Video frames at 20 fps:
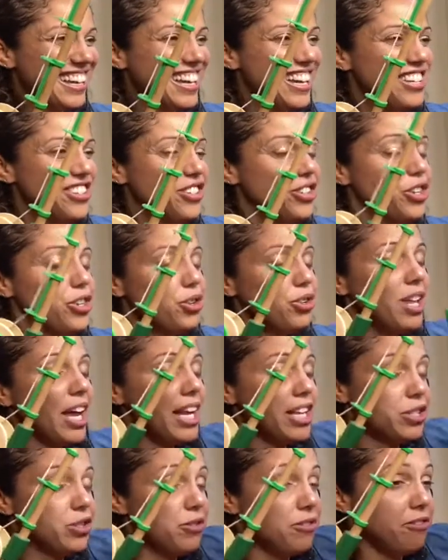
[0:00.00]
Do you
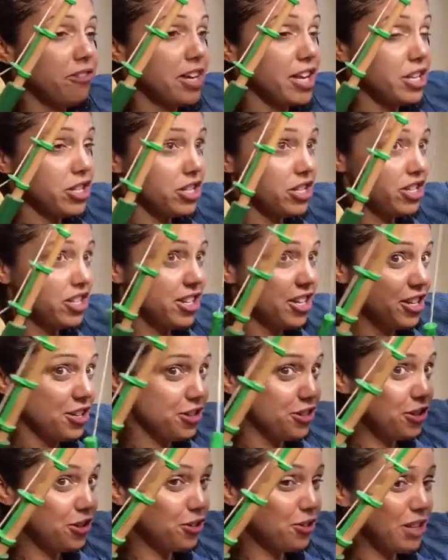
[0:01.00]
like to fish?
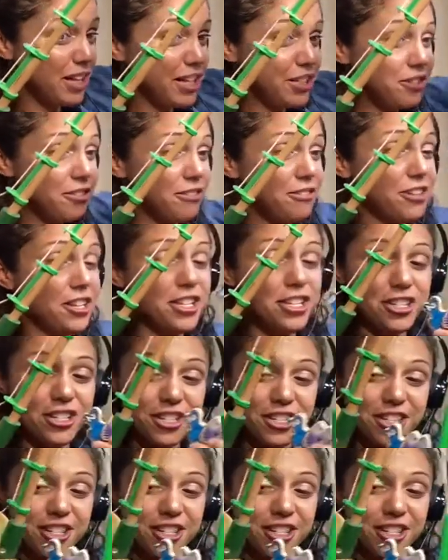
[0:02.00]
Do you like to fish?